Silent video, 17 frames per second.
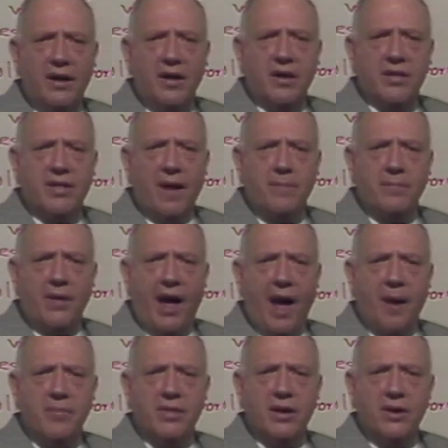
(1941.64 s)

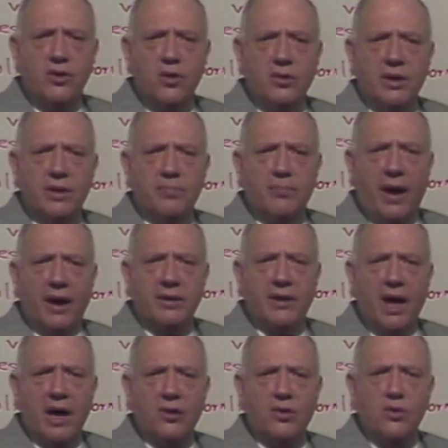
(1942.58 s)
Sometimes a unit might
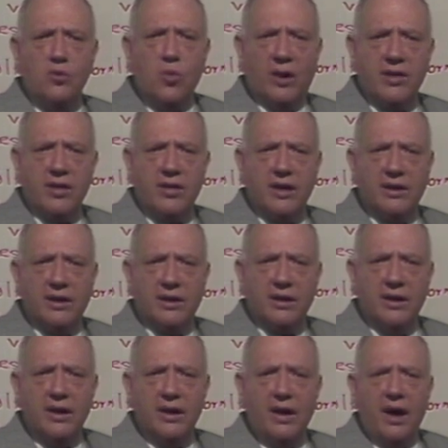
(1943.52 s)
take you one sitting.
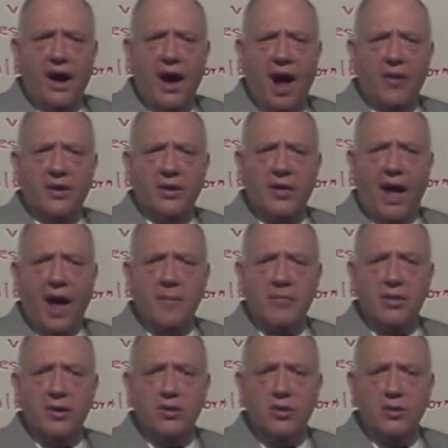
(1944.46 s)
Other
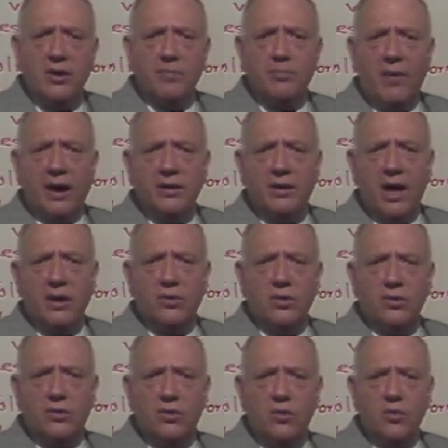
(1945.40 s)
times a unit might take
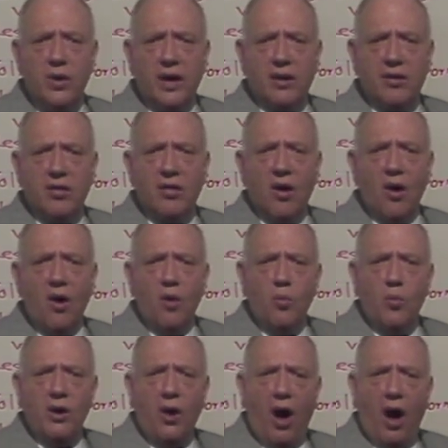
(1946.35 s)
you 2 weeks.
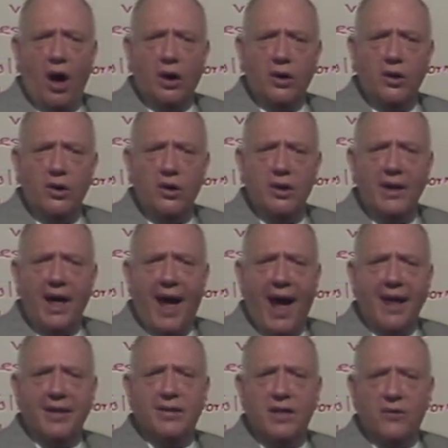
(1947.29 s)
We all learn
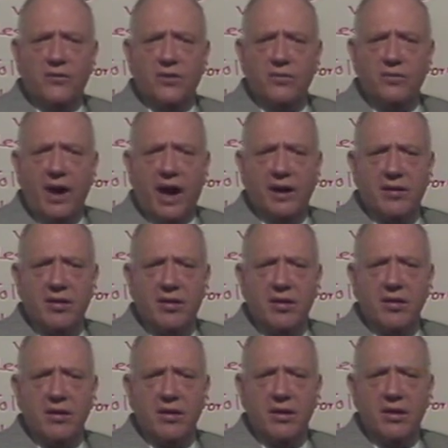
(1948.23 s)
at different
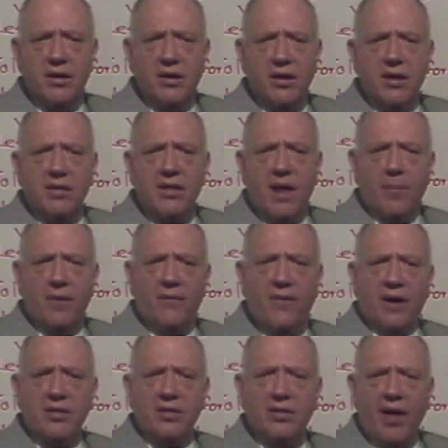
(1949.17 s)
rates. Some of
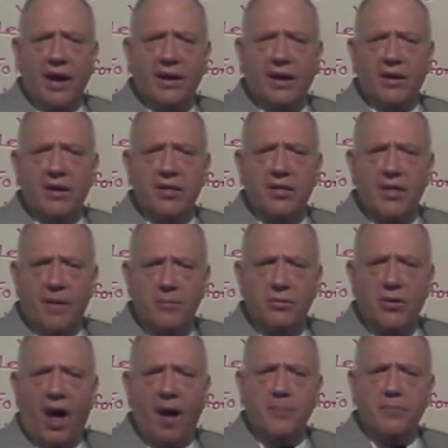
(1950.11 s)
us like some
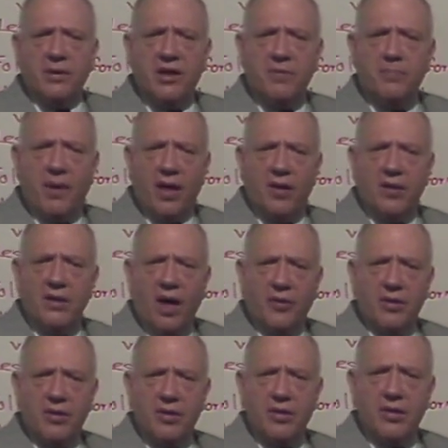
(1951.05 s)
topics better than
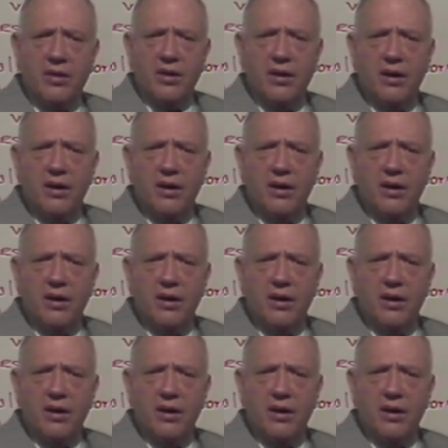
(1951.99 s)
others.